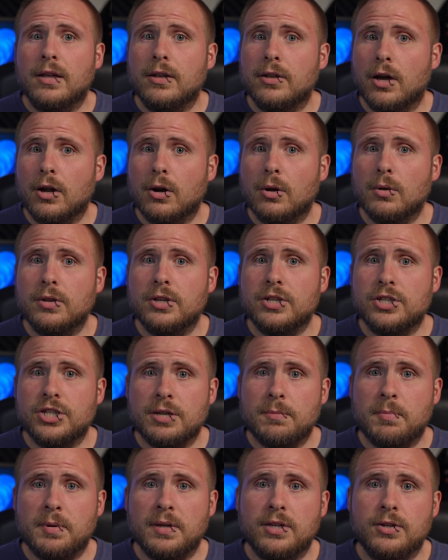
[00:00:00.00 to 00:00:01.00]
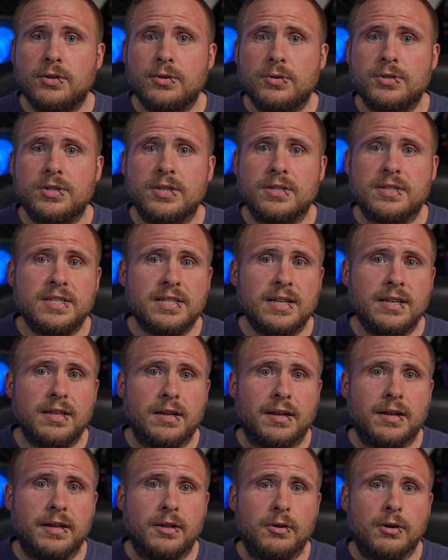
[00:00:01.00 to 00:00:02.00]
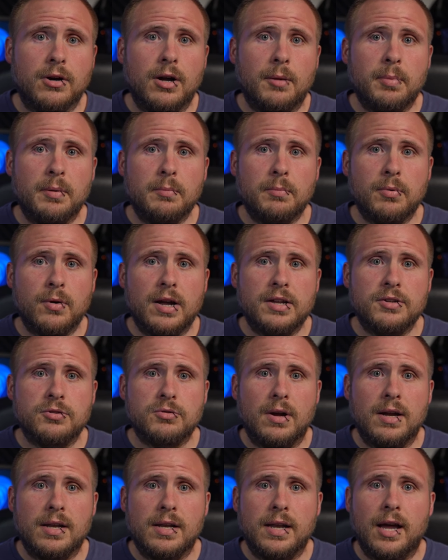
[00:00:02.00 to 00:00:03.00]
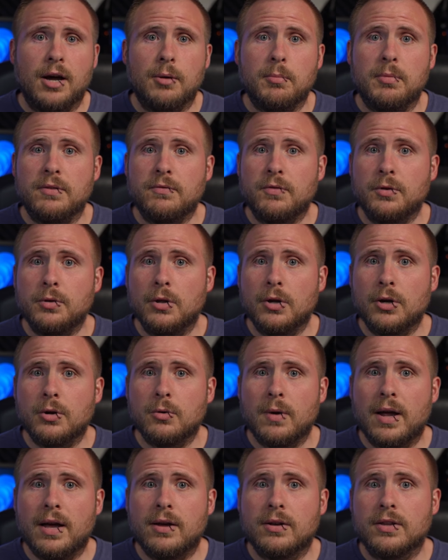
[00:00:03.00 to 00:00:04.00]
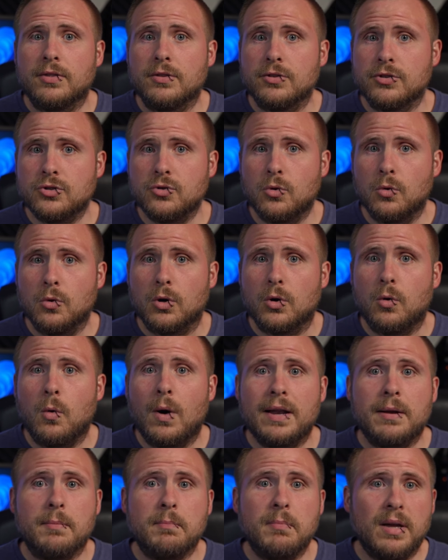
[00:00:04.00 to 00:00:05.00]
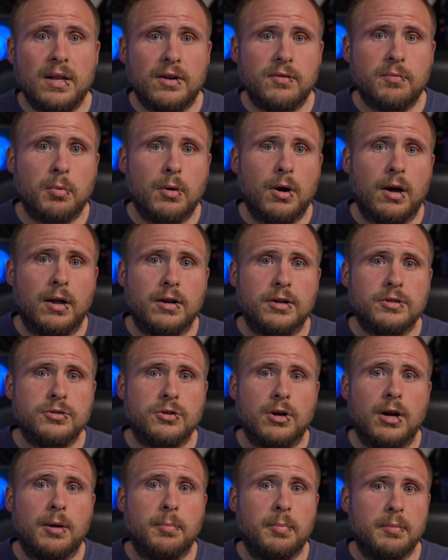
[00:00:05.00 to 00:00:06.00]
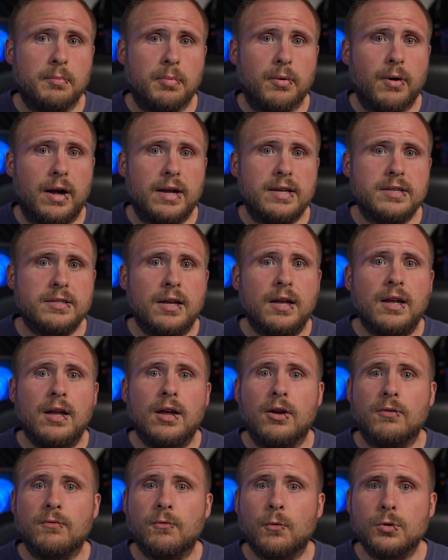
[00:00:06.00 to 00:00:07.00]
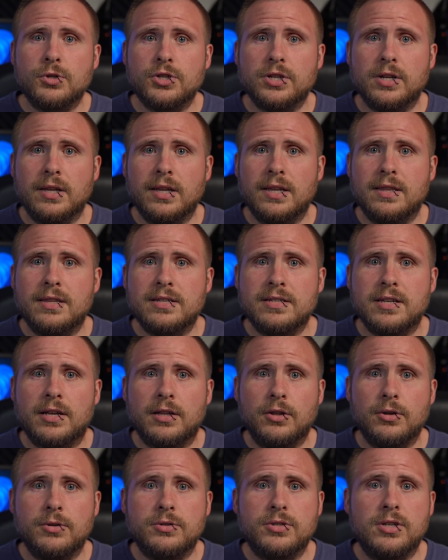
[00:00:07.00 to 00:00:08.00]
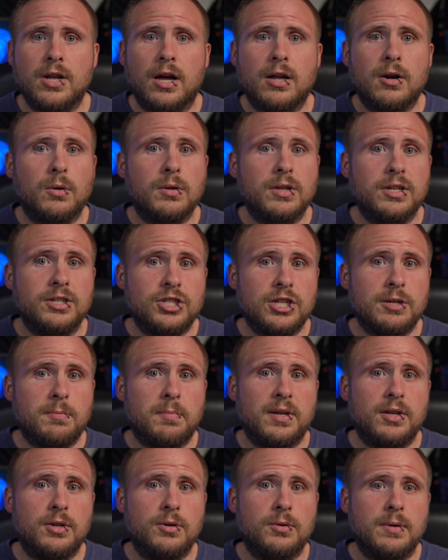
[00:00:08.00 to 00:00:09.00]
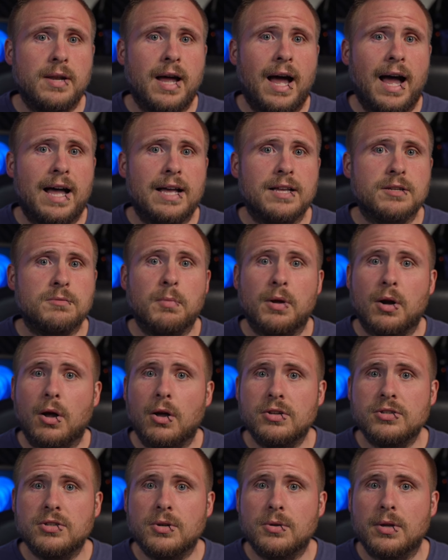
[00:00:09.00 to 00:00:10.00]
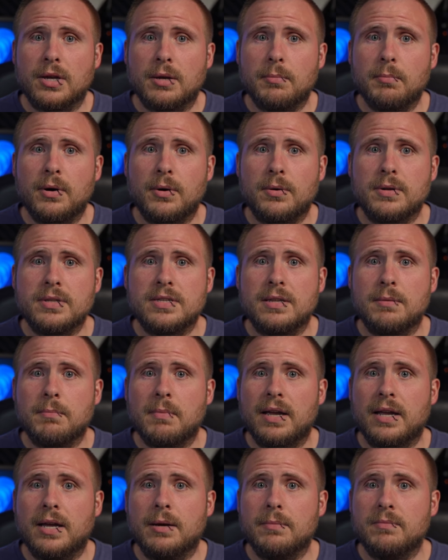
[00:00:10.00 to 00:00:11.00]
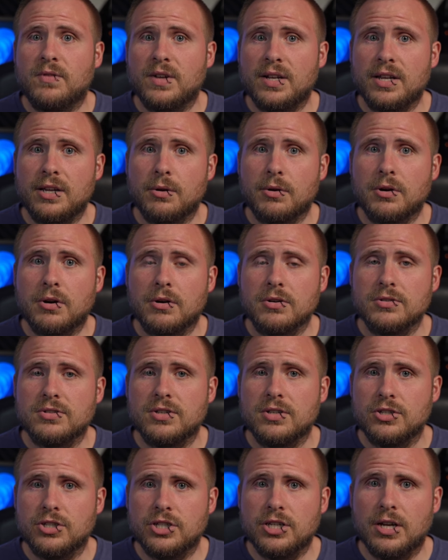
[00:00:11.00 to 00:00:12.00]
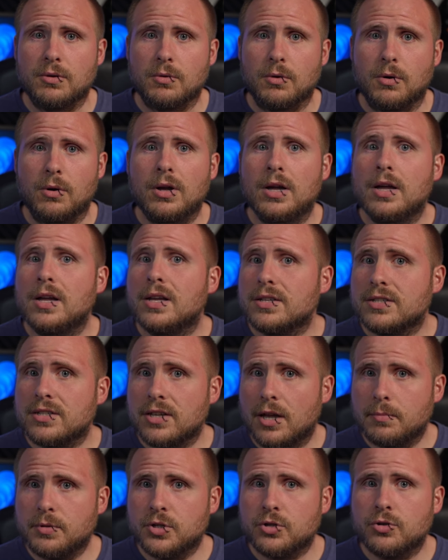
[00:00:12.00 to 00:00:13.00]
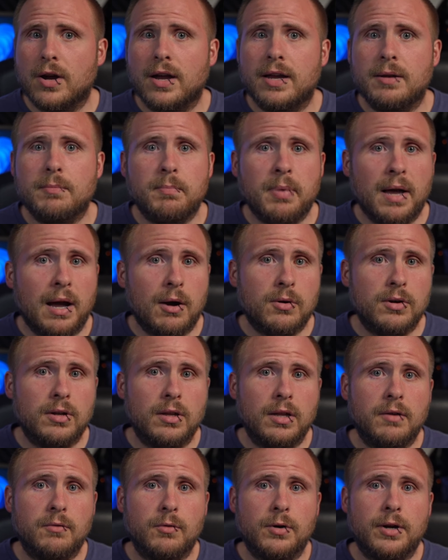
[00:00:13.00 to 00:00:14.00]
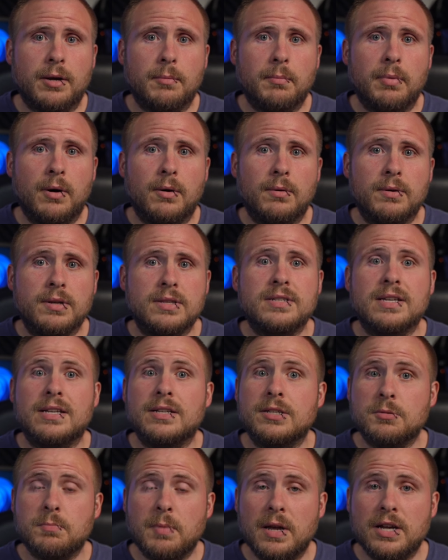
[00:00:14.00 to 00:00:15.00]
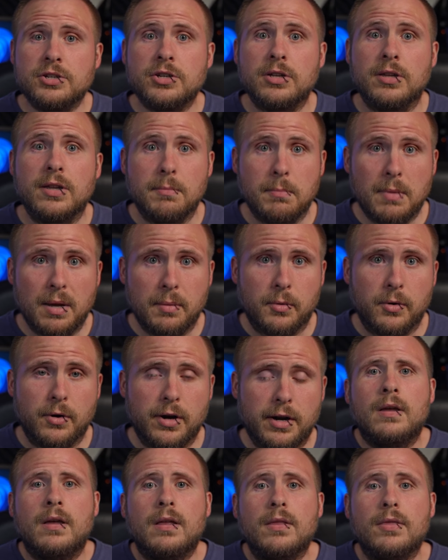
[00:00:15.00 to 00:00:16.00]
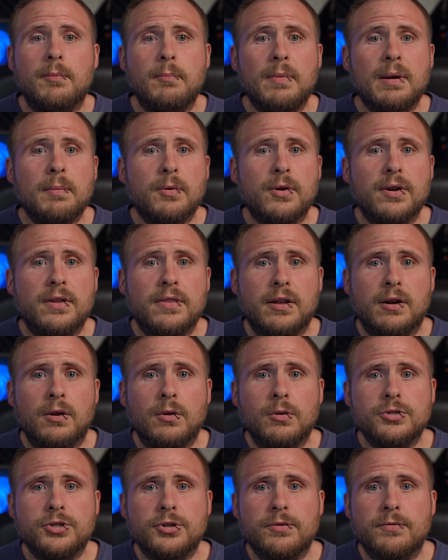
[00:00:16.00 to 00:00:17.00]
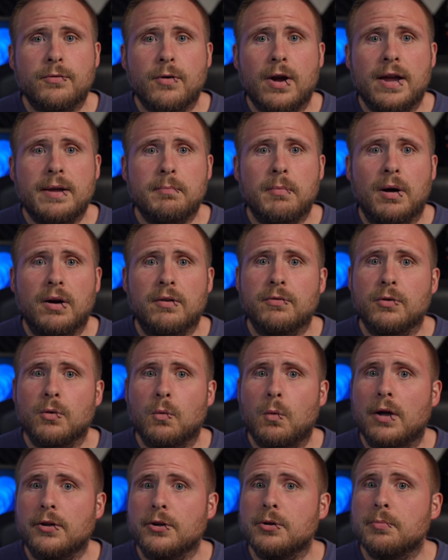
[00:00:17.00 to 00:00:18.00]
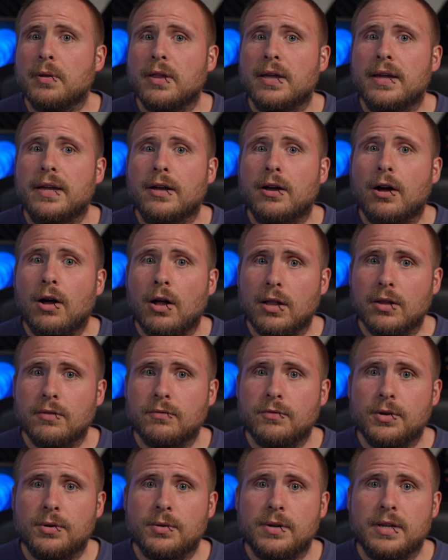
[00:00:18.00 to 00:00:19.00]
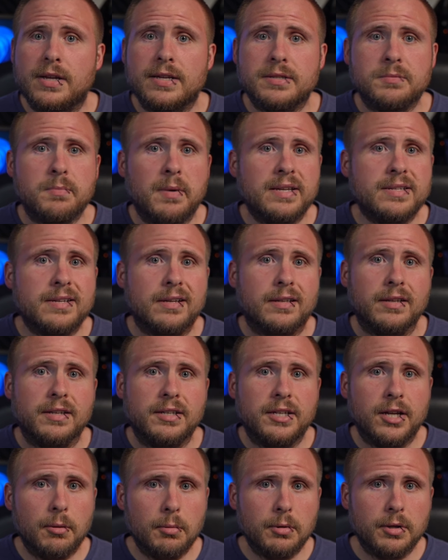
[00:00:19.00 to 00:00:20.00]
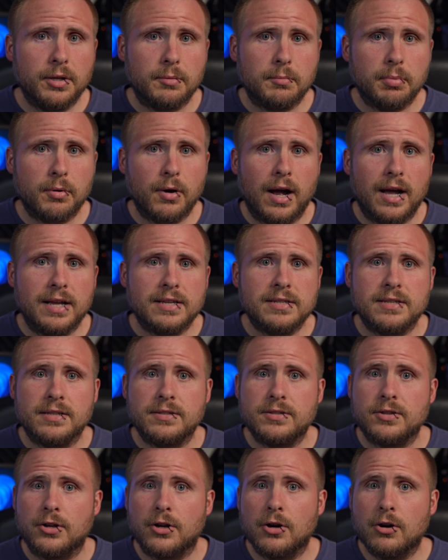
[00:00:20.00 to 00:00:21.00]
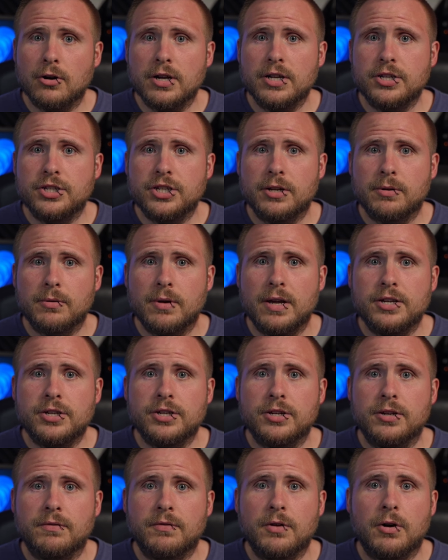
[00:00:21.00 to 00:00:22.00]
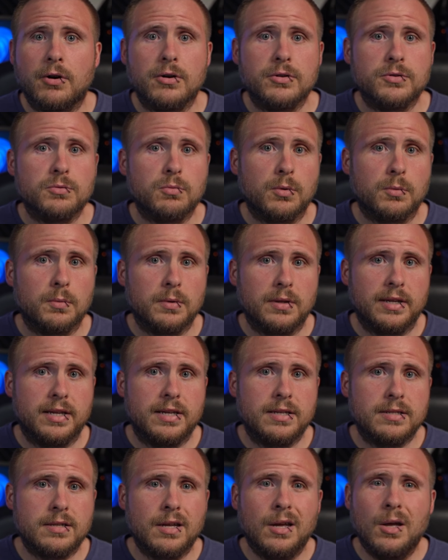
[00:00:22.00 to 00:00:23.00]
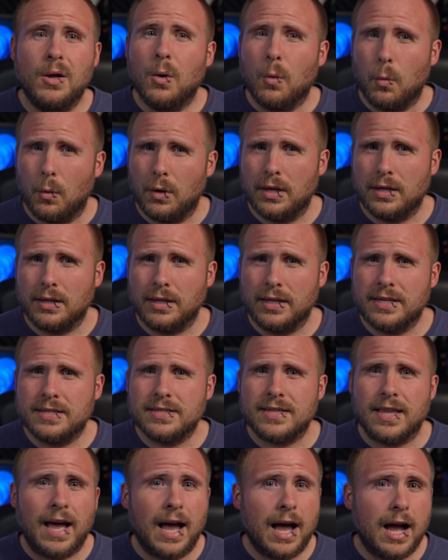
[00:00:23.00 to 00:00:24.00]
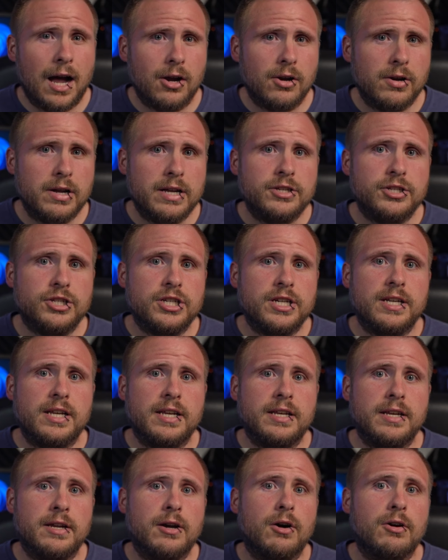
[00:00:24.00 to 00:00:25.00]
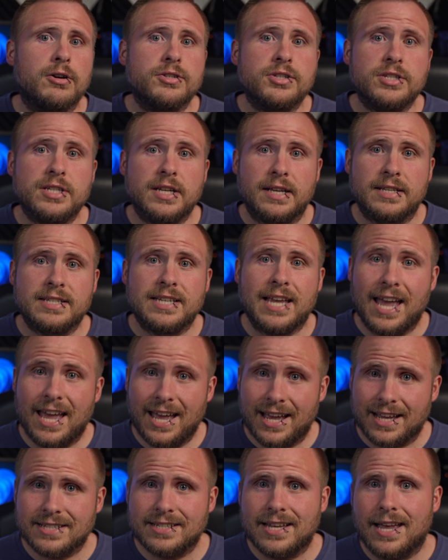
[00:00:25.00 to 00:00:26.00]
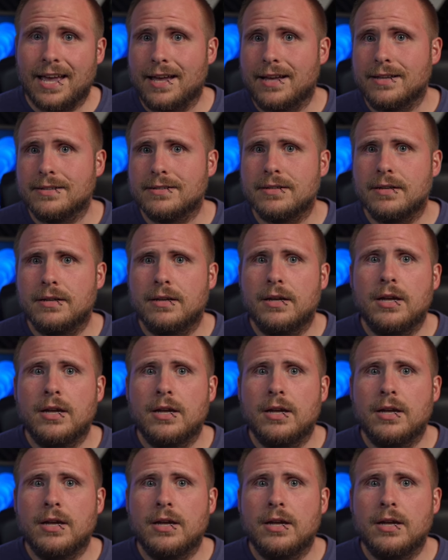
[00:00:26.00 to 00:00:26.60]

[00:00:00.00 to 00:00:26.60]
Not only GPUs and silicon are up in price right now, but if you look around at the store, quite a bit of products are up in price. Unfortunately, this includes not only GPU dies, but also the components that make up video cards in general. Substrate, power delivery components, and especially memory. The memory that holds your frame buffer while you're playing Call of Duty has basically doubled in price since the current generation of cards were released. Well, at least the higher-end GDDR6X has.